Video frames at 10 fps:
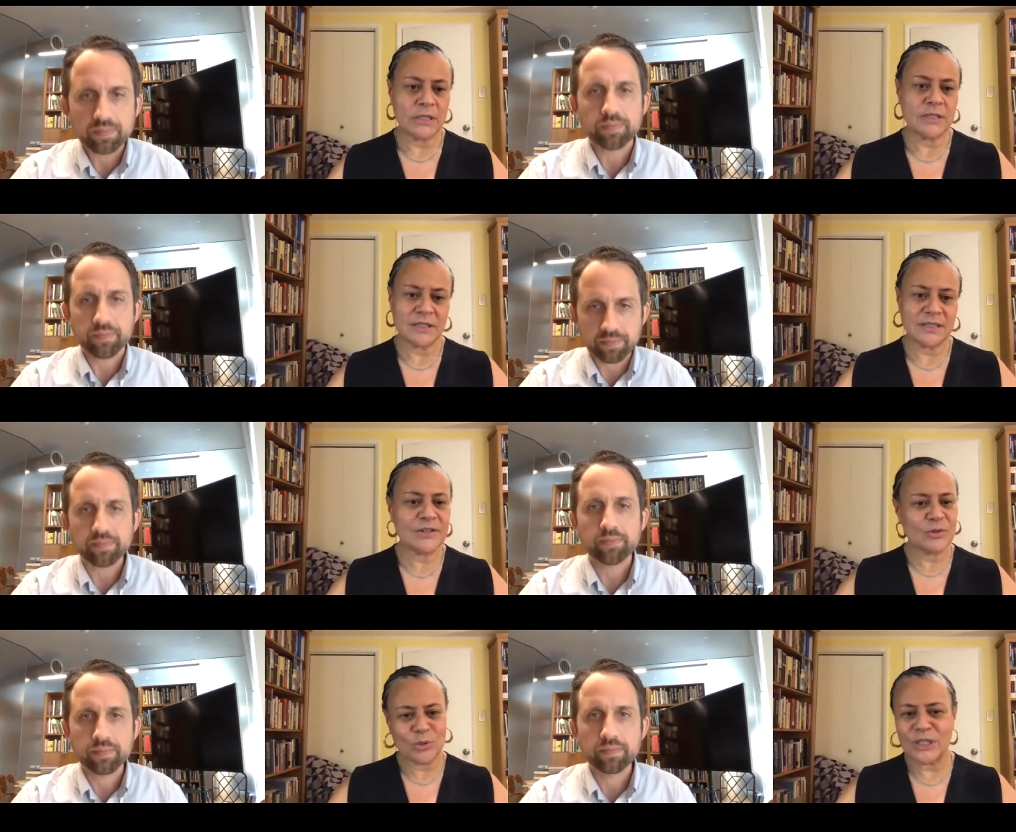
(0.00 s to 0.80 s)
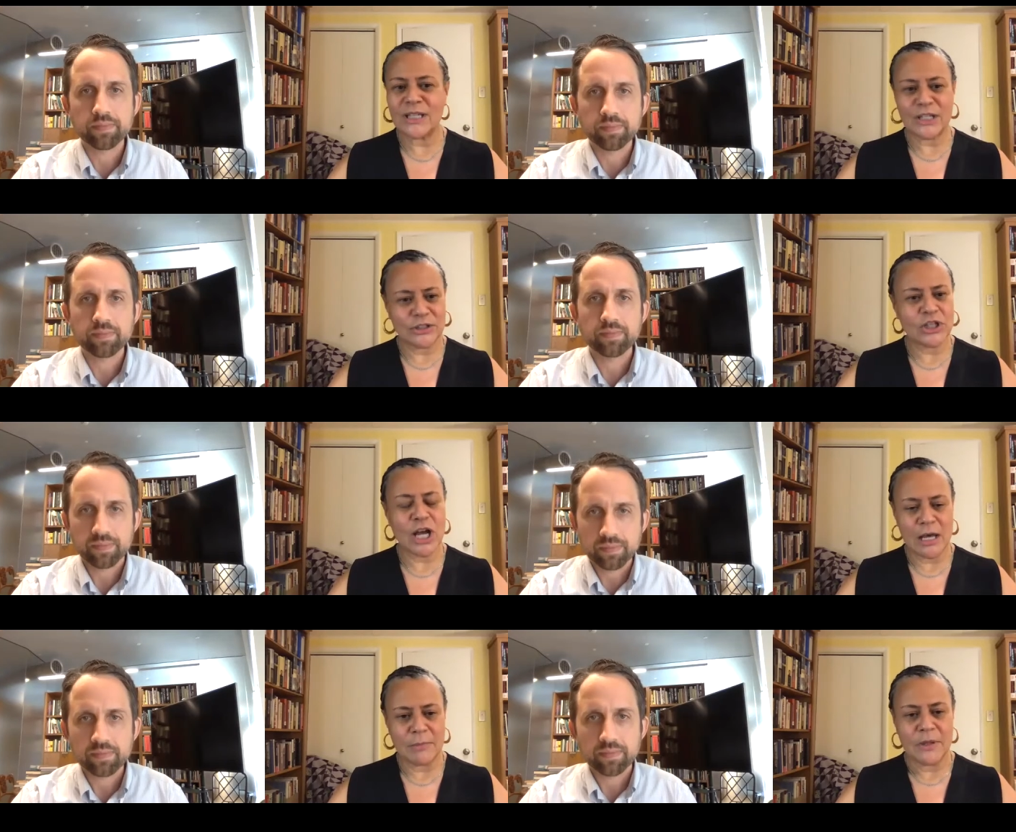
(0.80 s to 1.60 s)
Speaker 1: d- mm. did a really good
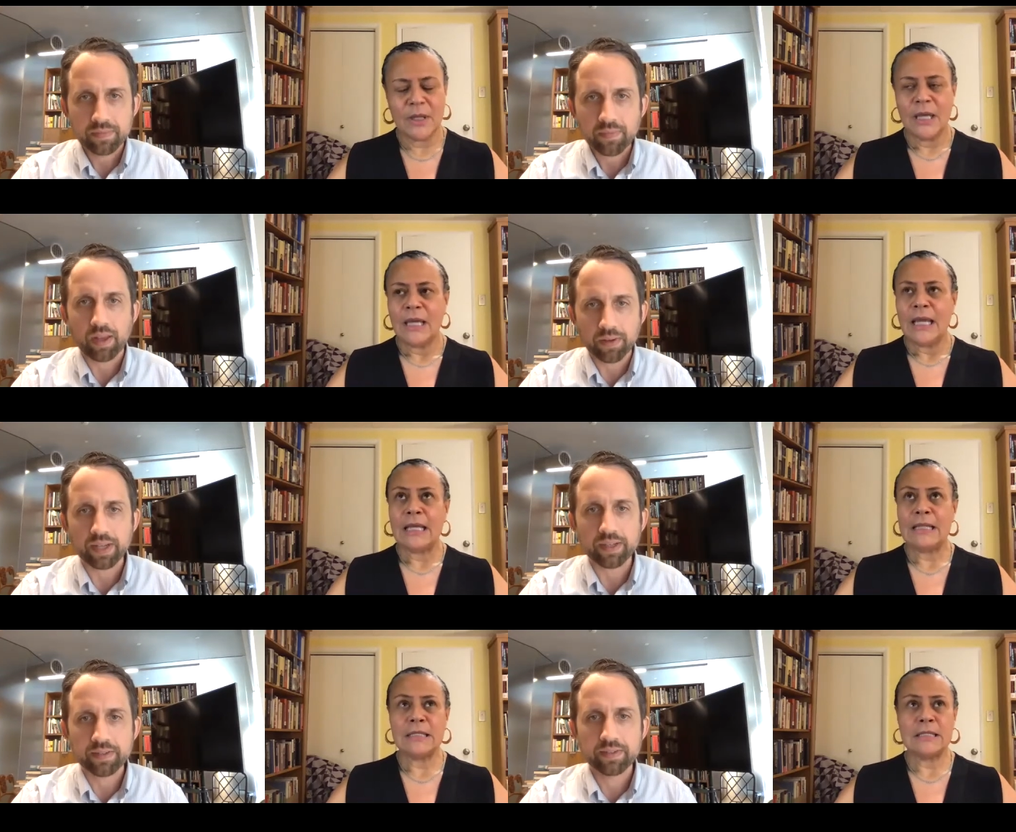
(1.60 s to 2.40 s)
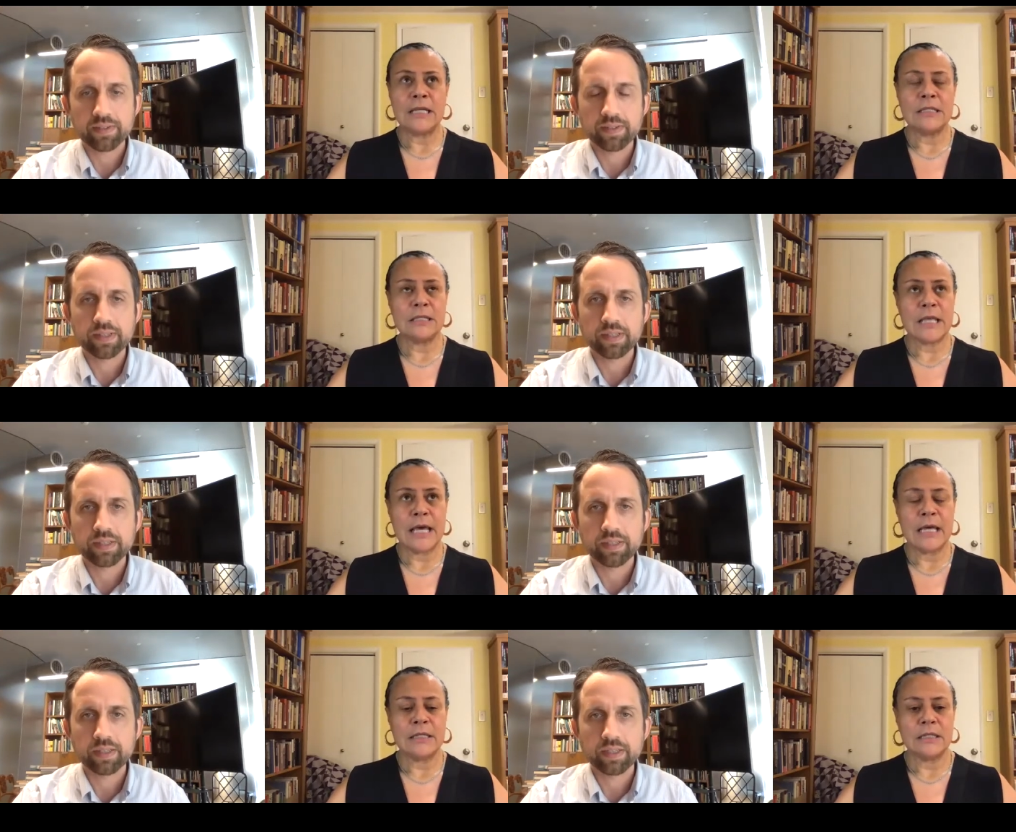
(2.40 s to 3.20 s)
job okay. in the sense
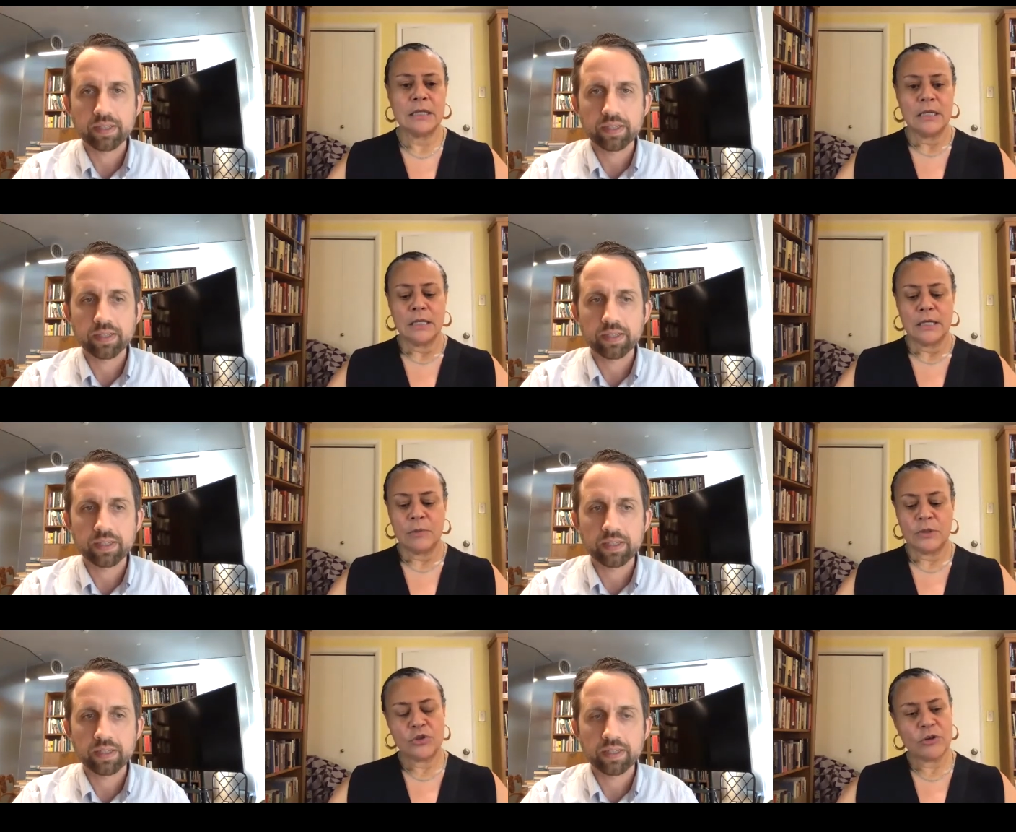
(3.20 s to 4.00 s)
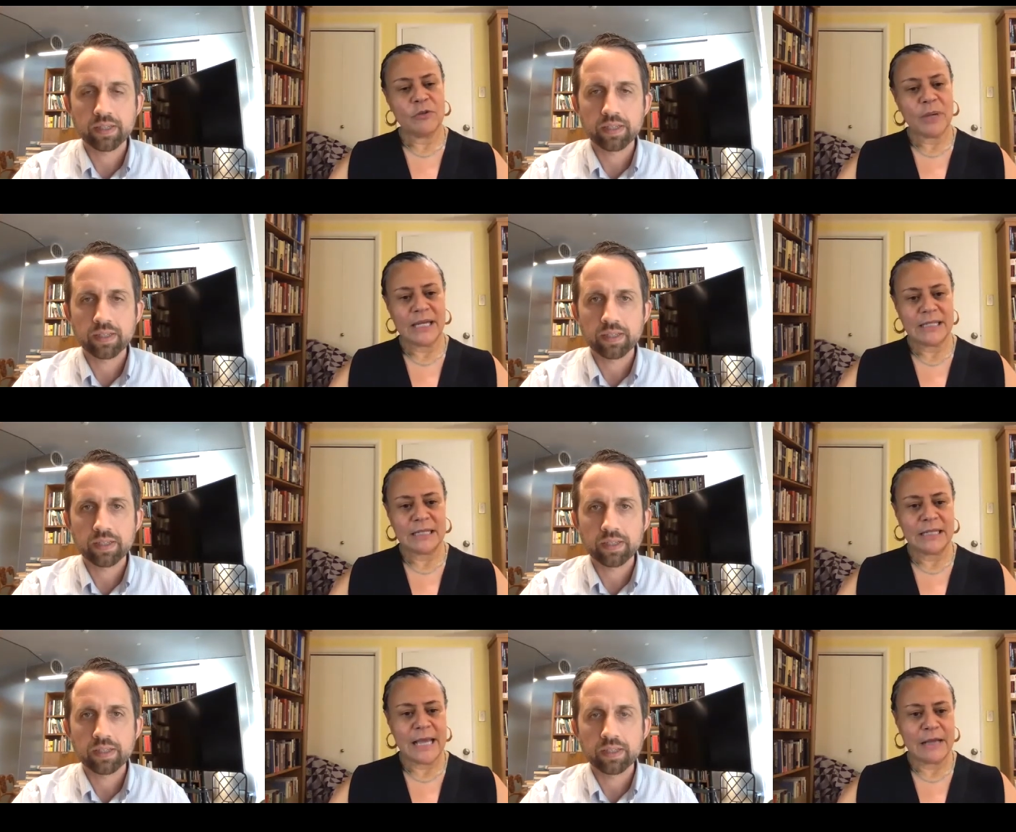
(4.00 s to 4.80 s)
that it was driven by a city
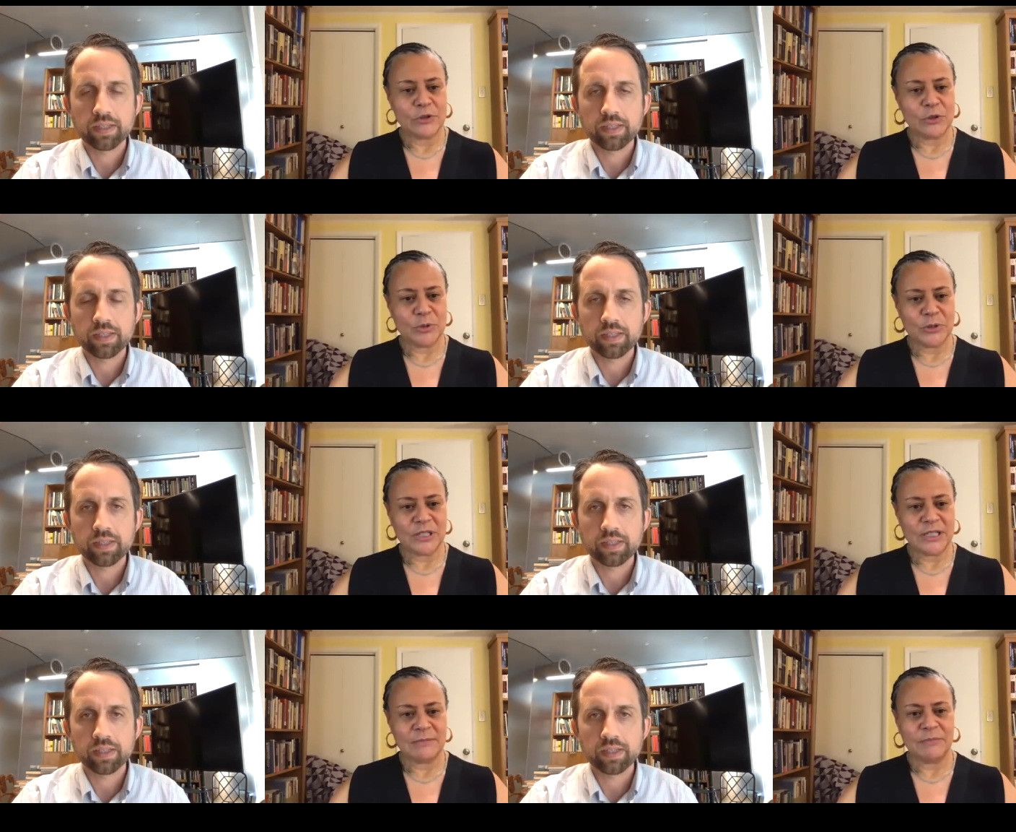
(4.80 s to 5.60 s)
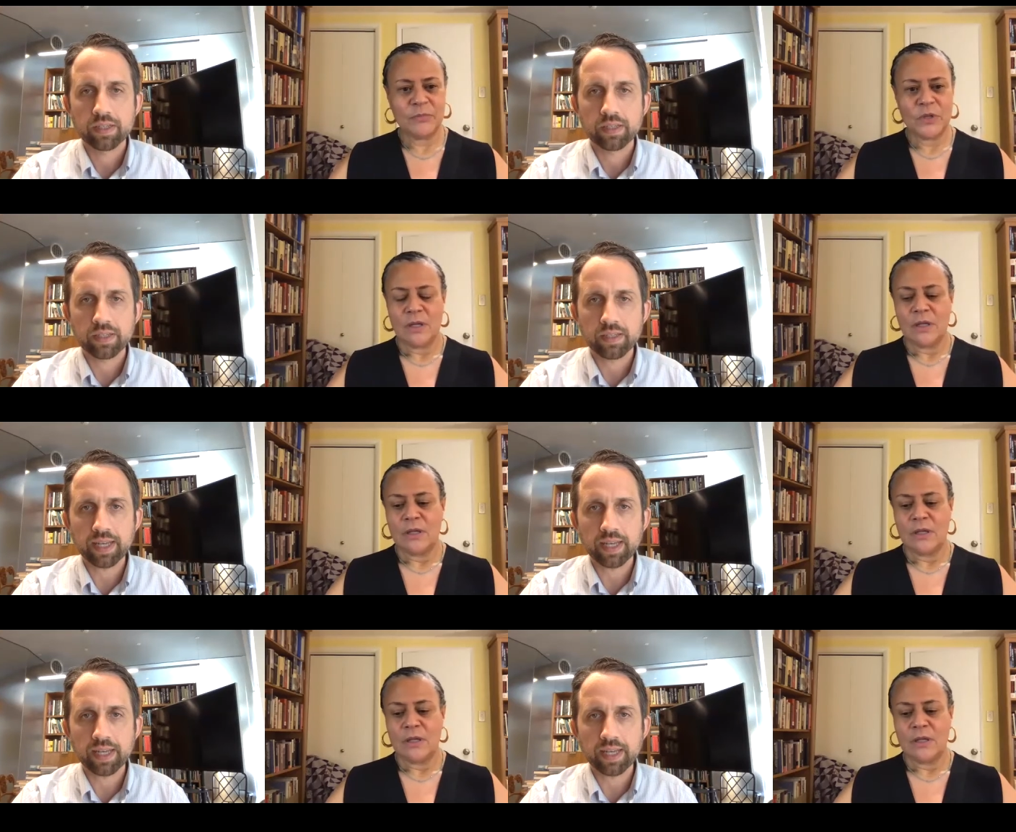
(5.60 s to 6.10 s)
council person yeah.